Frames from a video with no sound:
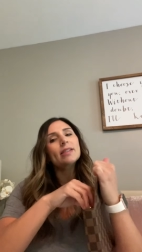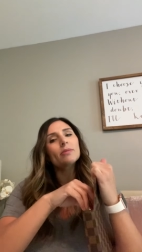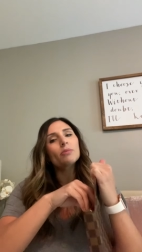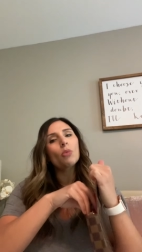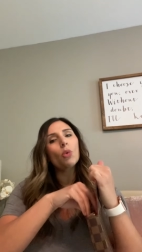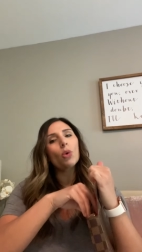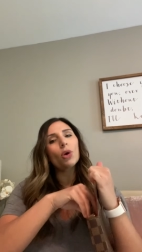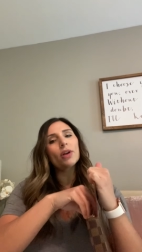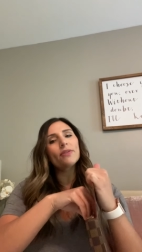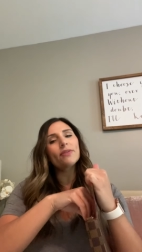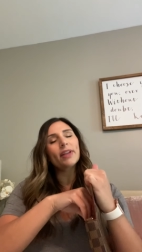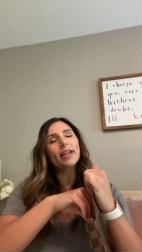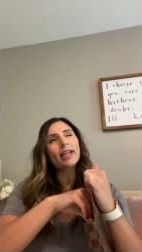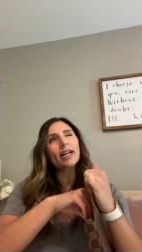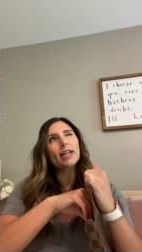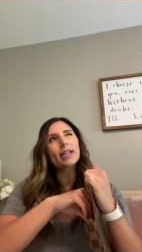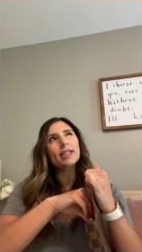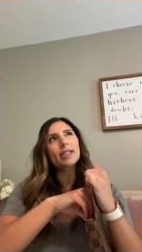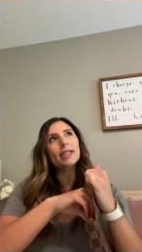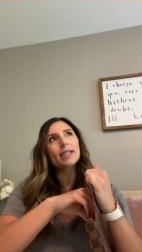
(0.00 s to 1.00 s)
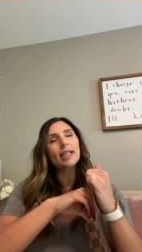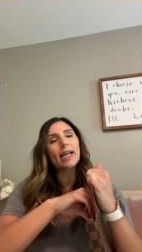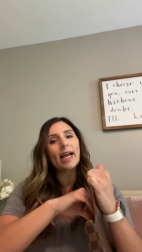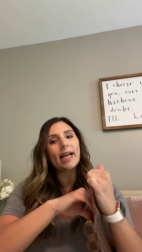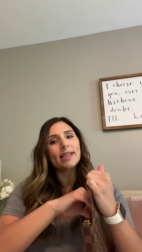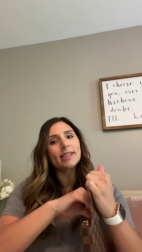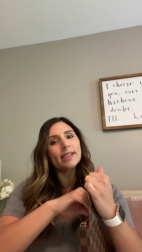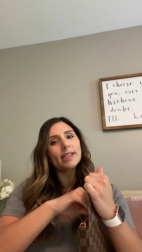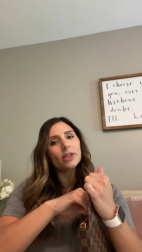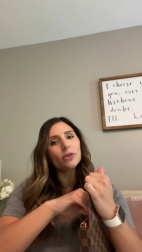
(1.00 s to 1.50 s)
more of like a
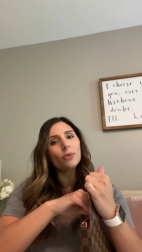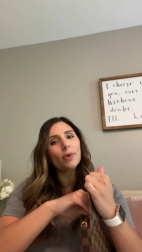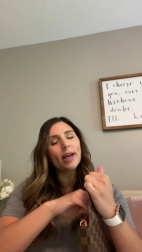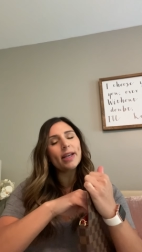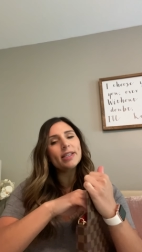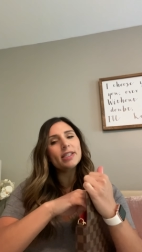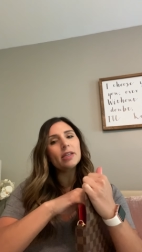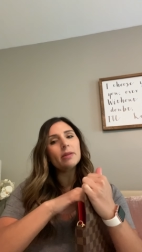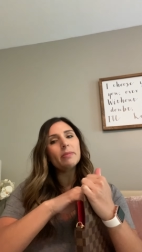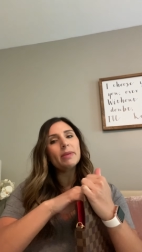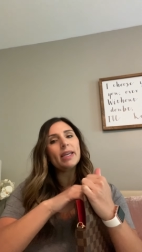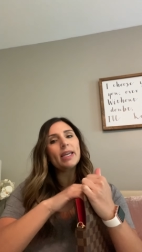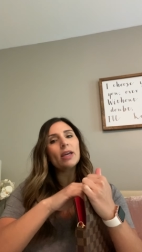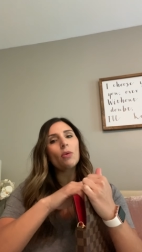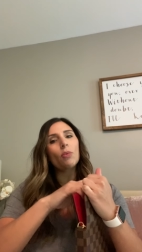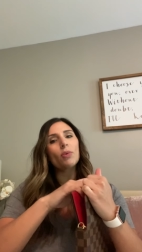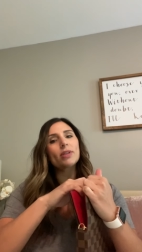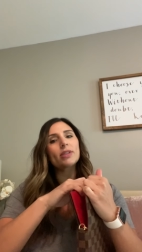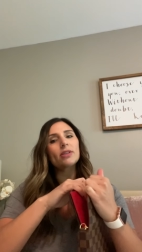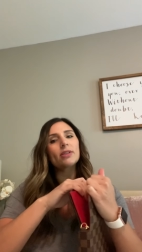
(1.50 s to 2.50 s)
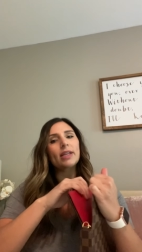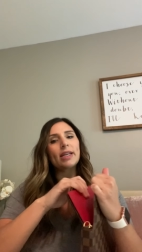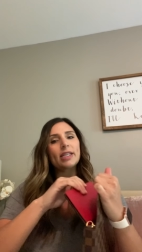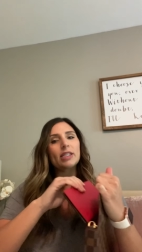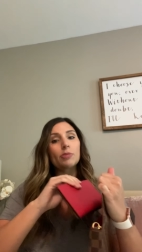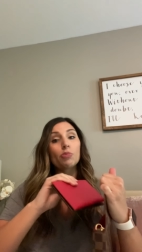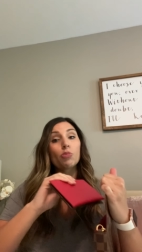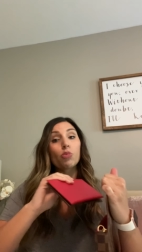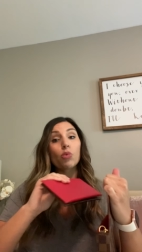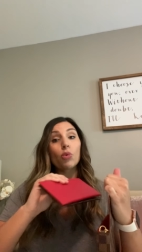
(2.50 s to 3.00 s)
classic red to me. It wasn't as
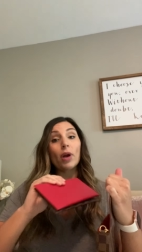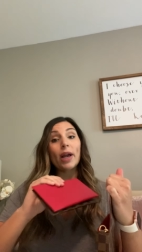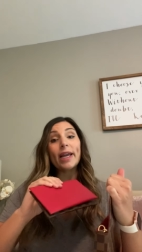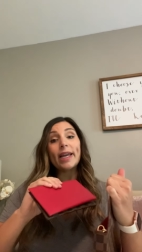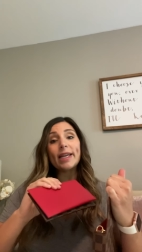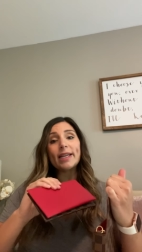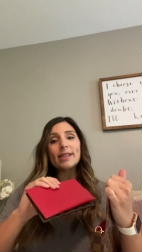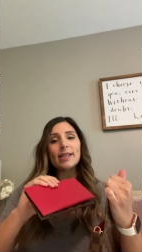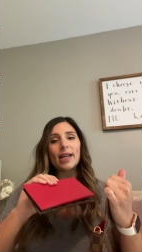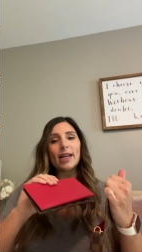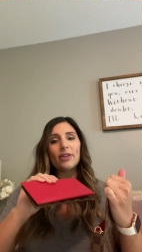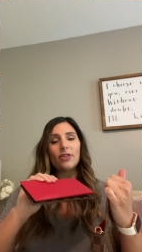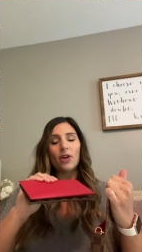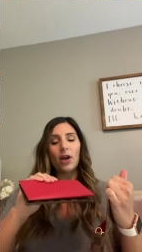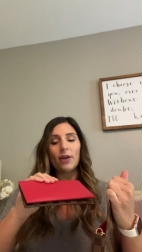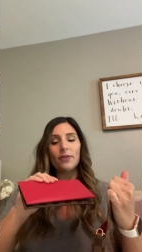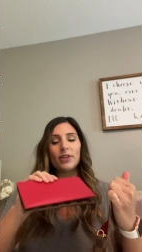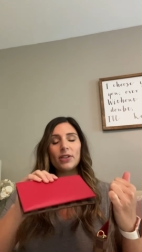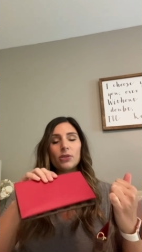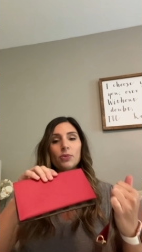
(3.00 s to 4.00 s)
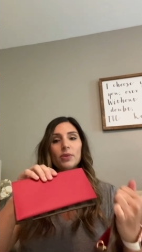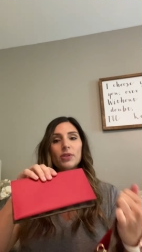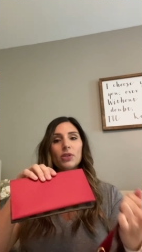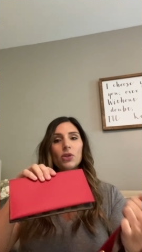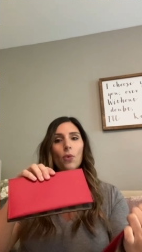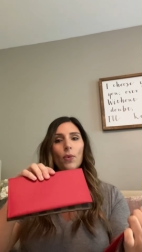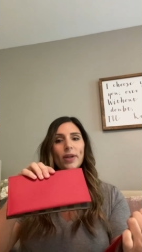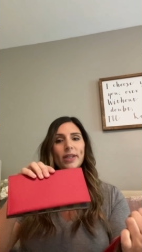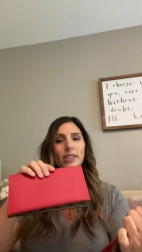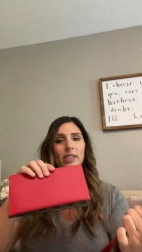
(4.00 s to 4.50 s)
bright as I thought this was
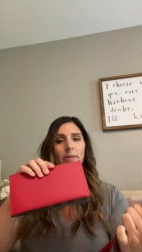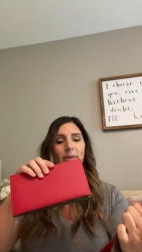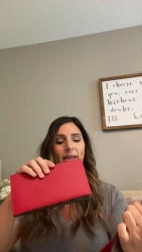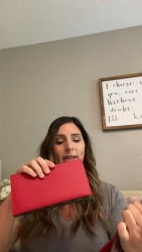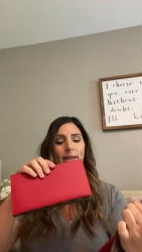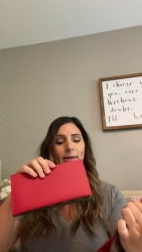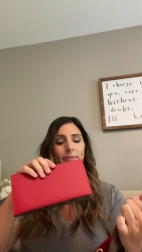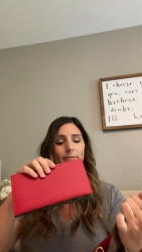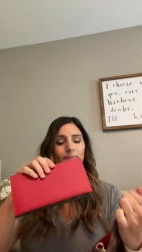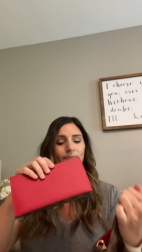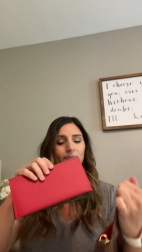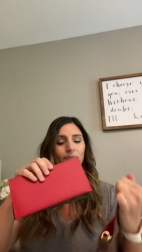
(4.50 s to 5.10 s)
going to be.